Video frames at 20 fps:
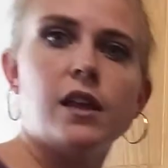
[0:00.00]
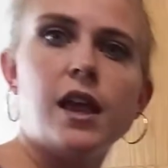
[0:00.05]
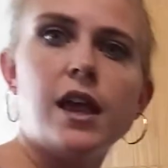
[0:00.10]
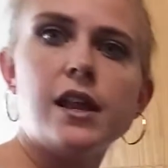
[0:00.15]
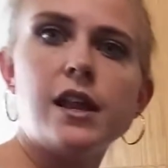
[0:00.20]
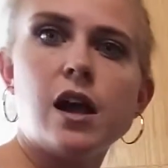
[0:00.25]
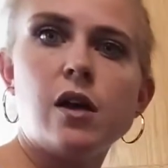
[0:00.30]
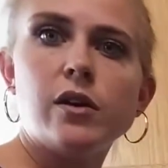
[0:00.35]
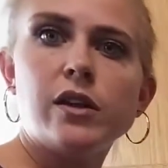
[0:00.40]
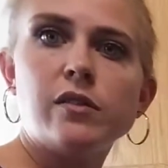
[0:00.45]

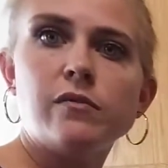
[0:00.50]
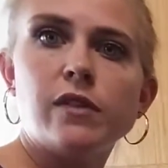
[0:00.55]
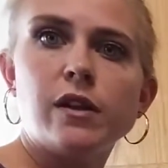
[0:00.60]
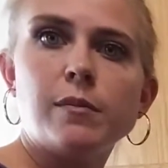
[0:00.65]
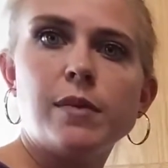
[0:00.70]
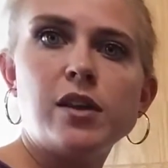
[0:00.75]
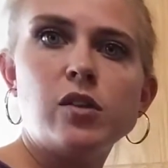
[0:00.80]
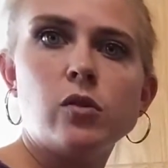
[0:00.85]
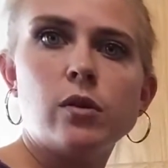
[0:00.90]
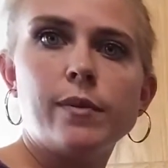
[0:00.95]
And now I can ring
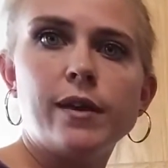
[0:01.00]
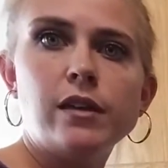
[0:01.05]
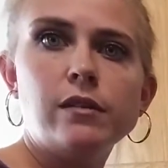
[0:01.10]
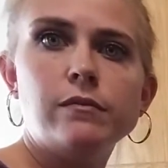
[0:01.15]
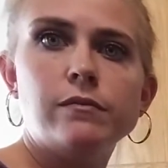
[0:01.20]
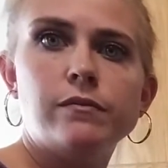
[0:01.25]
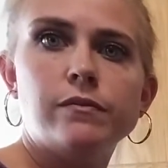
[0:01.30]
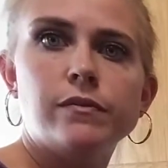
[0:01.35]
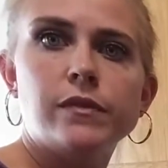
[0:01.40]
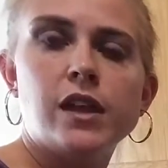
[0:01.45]
my
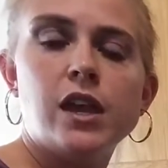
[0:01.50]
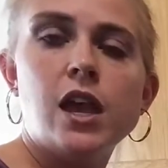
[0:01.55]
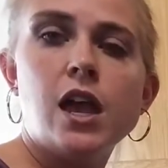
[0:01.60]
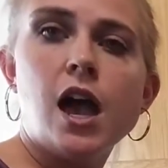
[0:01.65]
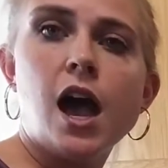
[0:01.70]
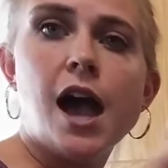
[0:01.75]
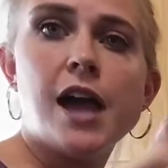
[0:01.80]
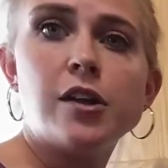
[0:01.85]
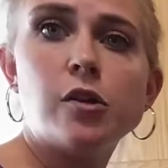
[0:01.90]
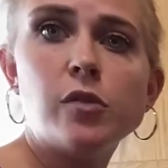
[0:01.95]
doorbell.
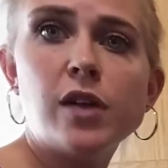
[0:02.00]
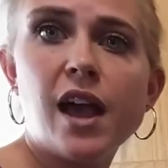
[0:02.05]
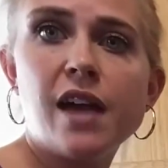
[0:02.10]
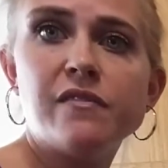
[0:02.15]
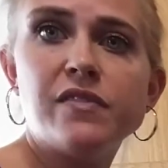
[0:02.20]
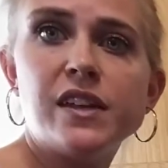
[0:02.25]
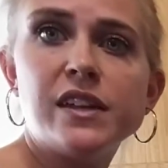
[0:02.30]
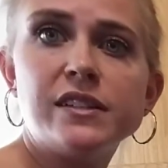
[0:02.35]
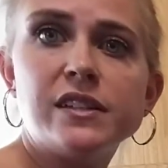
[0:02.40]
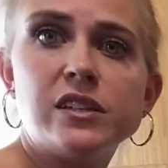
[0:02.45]
I don't
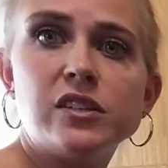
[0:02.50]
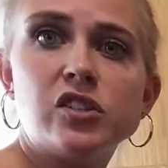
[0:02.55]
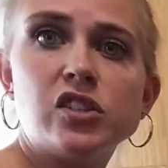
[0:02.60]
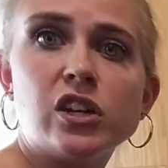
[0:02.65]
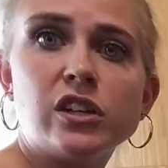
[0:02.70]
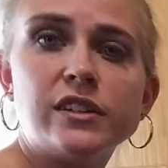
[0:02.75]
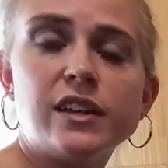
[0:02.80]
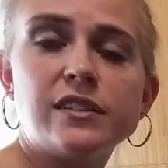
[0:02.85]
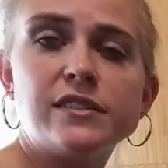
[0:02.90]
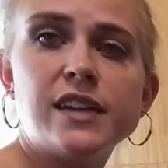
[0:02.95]
have this
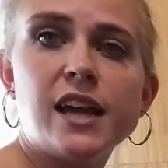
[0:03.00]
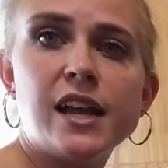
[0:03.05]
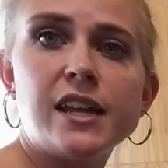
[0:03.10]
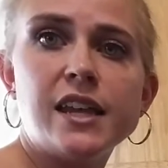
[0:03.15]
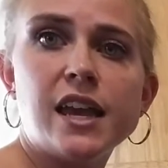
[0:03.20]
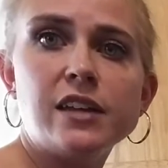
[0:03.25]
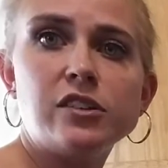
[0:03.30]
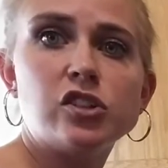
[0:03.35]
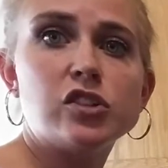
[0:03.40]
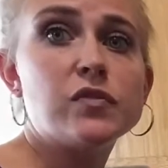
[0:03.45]
installed outside
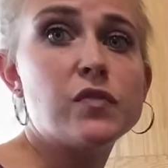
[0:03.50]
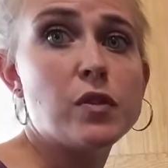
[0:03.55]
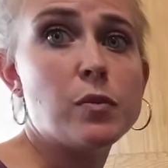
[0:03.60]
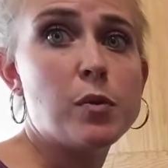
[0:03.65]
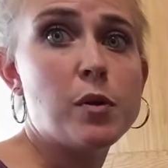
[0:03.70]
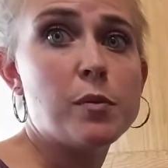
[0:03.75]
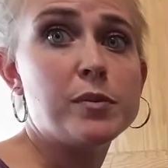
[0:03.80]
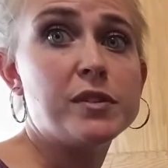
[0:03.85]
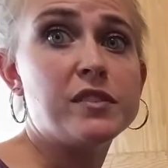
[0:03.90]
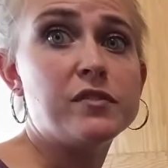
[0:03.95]
yet, just for the
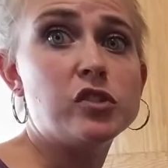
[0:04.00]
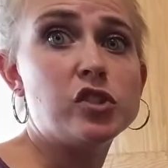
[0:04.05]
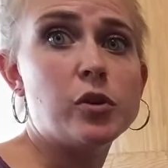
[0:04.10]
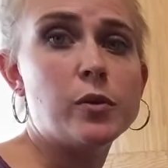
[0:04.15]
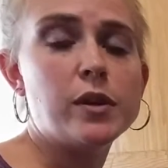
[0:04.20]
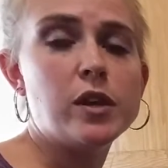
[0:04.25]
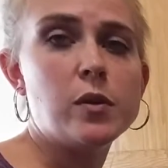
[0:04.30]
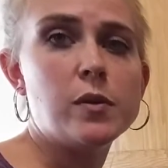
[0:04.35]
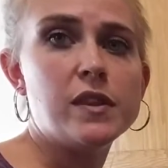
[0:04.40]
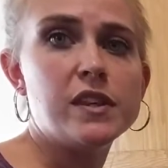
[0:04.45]
purpose of
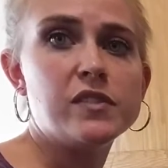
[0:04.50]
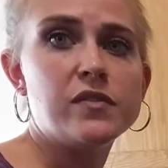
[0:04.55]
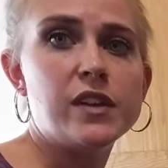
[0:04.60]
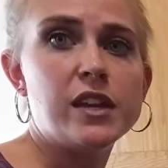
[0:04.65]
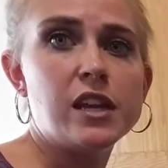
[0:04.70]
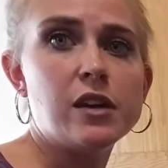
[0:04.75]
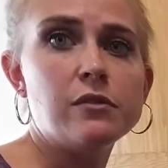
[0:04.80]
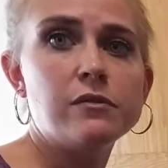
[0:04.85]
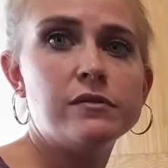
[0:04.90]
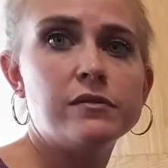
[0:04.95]
showing you in this
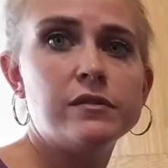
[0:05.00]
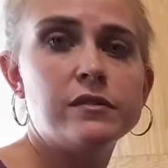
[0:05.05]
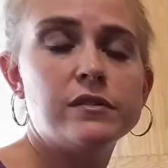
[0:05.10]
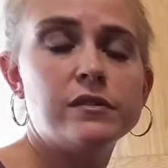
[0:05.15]
video.